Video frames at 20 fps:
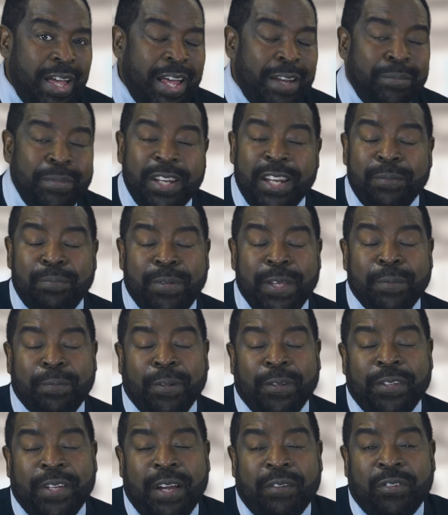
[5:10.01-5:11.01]
And many
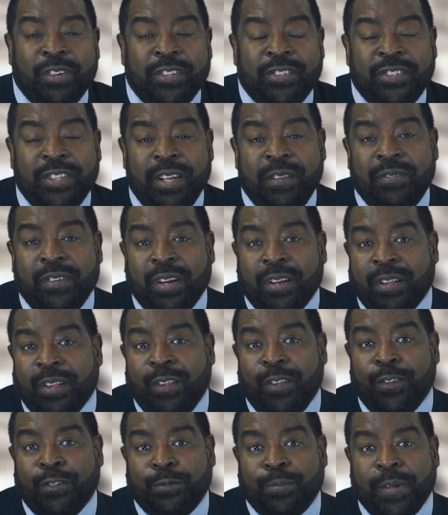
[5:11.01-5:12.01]
people never achieve their
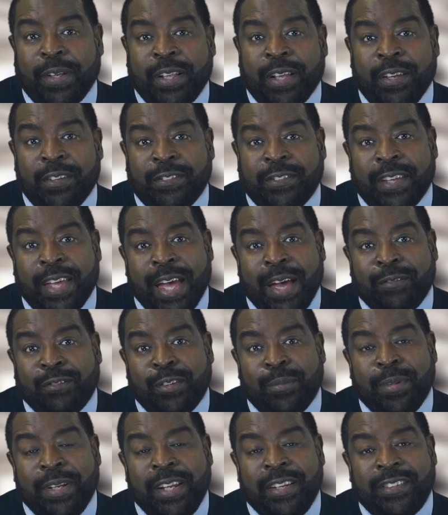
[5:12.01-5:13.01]
goals because they
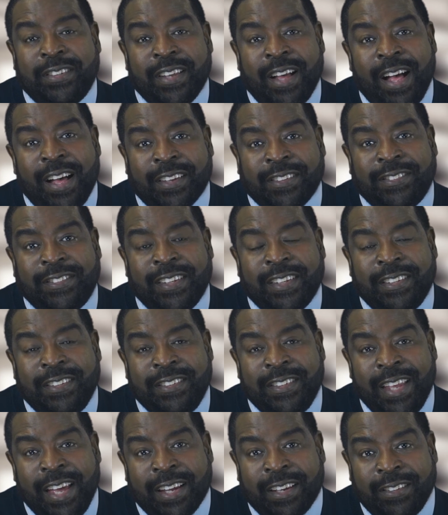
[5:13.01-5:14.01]
have too many toxic,
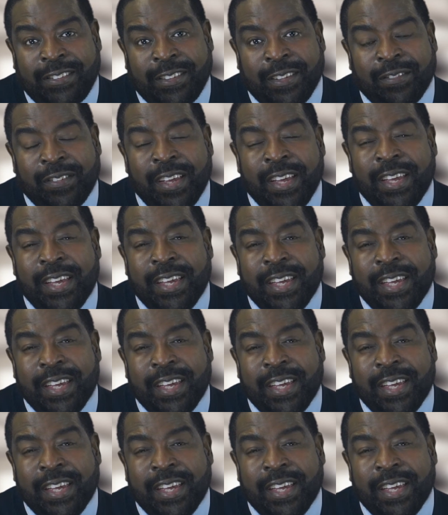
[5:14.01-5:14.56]
negative,